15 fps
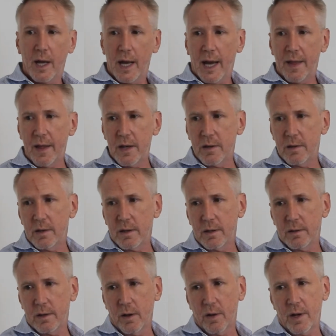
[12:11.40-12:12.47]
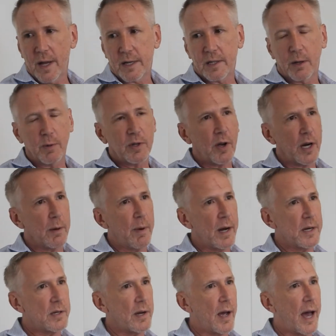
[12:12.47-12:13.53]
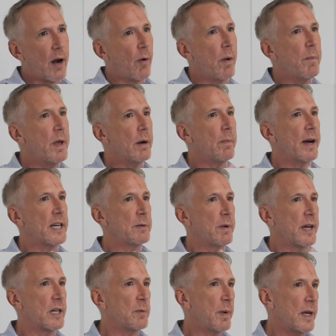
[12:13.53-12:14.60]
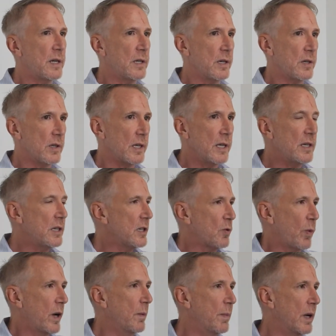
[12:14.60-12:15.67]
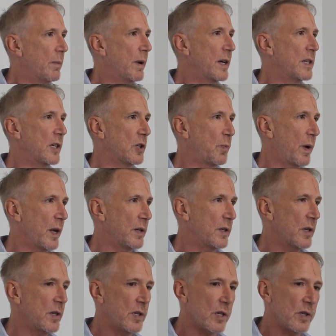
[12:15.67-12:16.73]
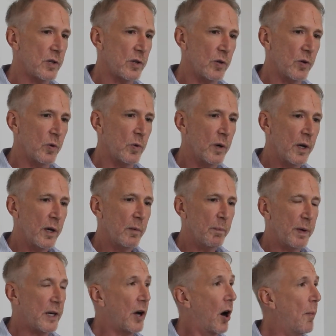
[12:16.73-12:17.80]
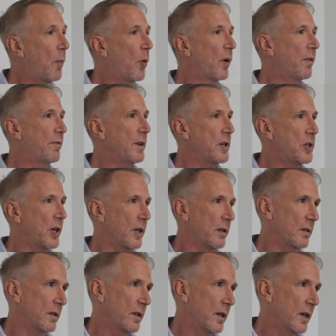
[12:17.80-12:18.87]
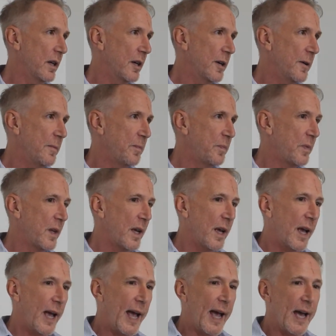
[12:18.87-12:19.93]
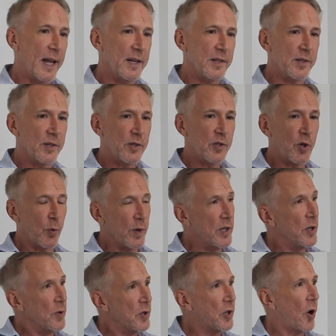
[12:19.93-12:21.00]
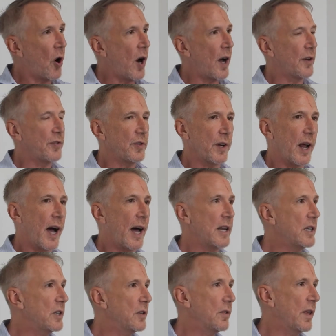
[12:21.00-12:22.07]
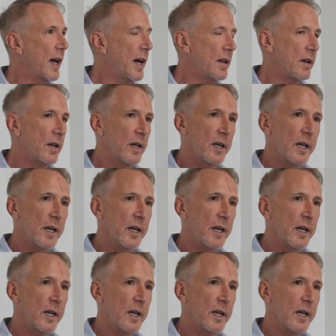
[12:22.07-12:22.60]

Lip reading: And then, the next thing we talk about is how do I minimize my expenses? The easiest way to minimize expenses is to become more efficient and to reduce costs. And how do you do that?